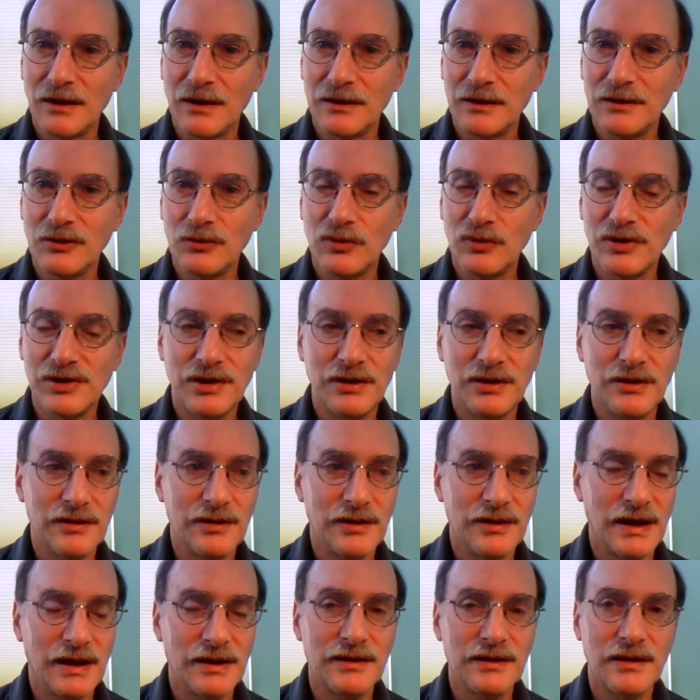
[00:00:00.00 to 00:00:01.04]
In other words,
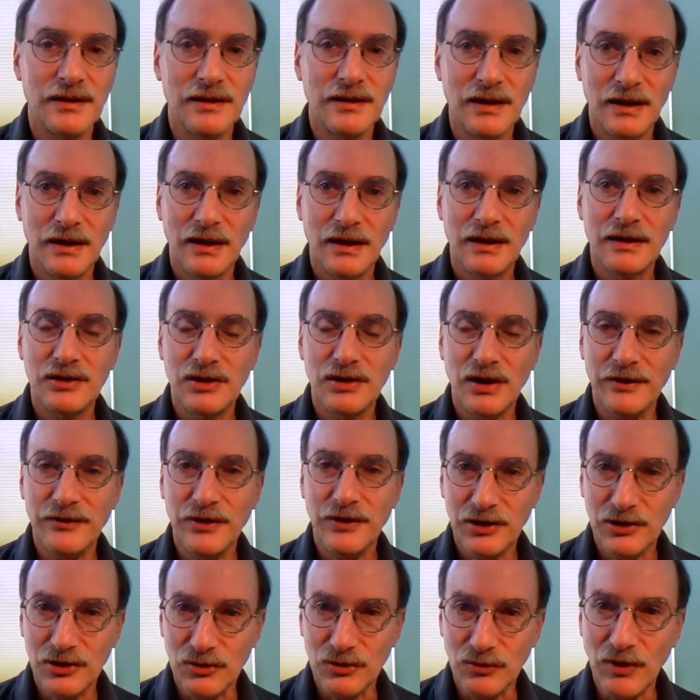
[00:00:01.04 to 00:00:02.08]
and I
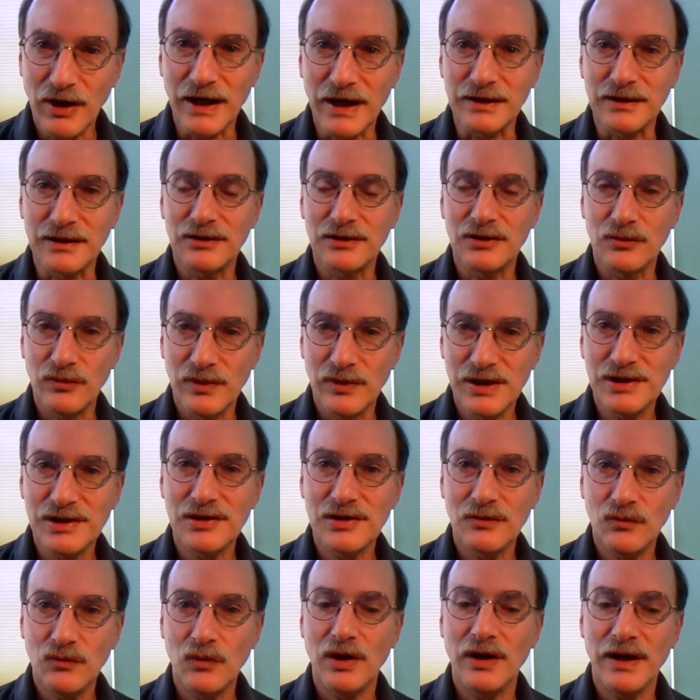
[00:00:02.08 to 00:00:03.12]
think you're right, that the
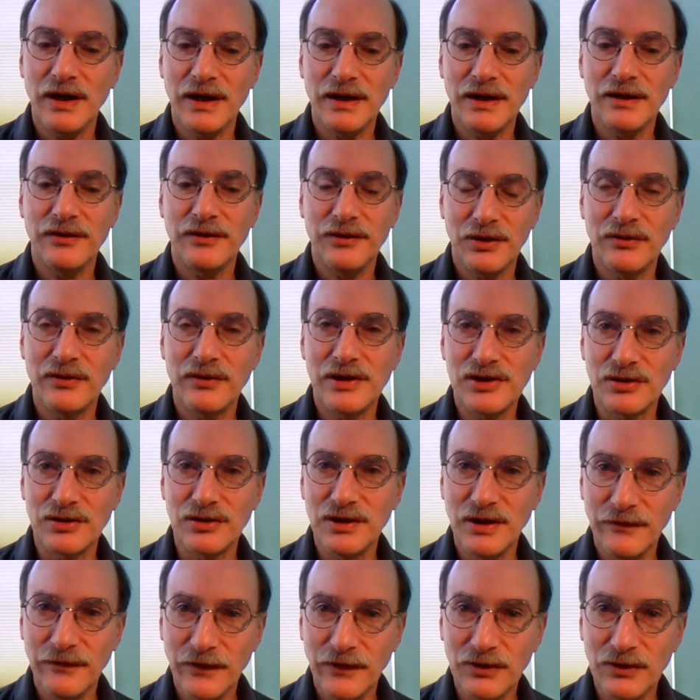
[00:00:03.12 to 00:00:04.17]
reason why theories
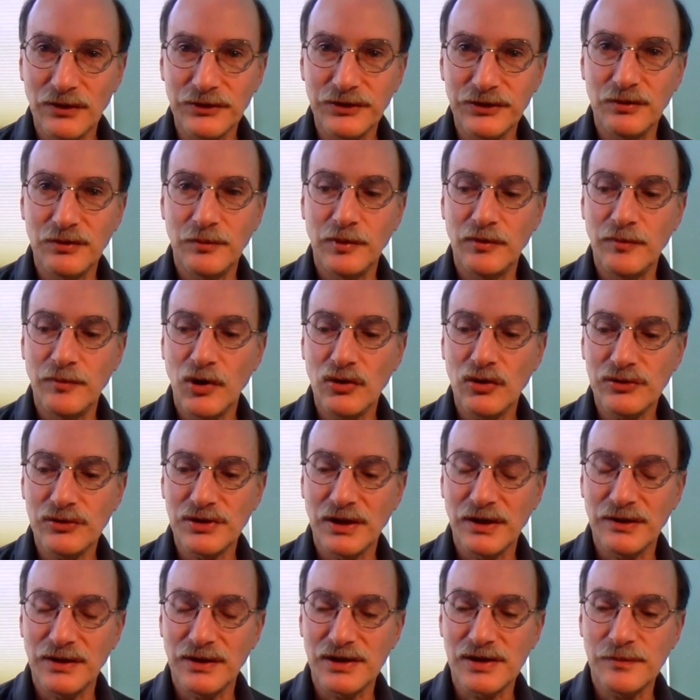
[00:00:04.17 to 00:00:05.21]
are difficult to
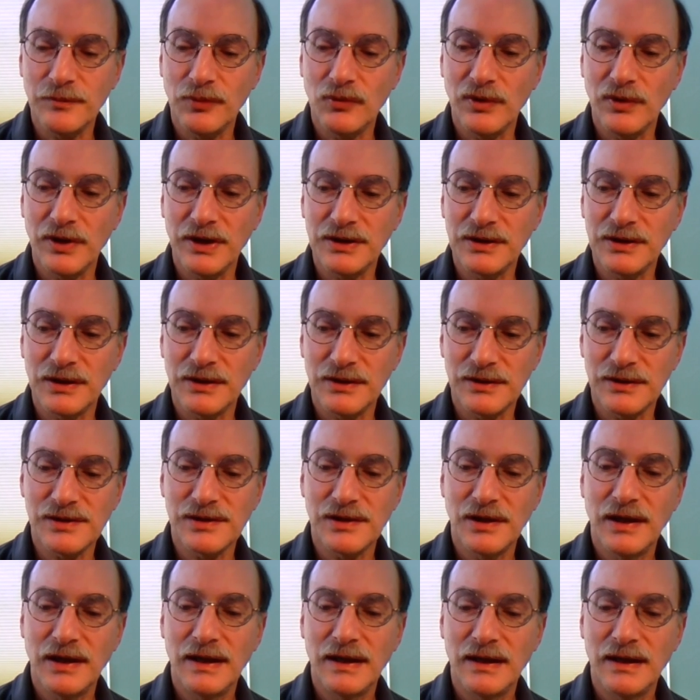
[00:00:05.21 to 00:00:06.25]
promote at this point is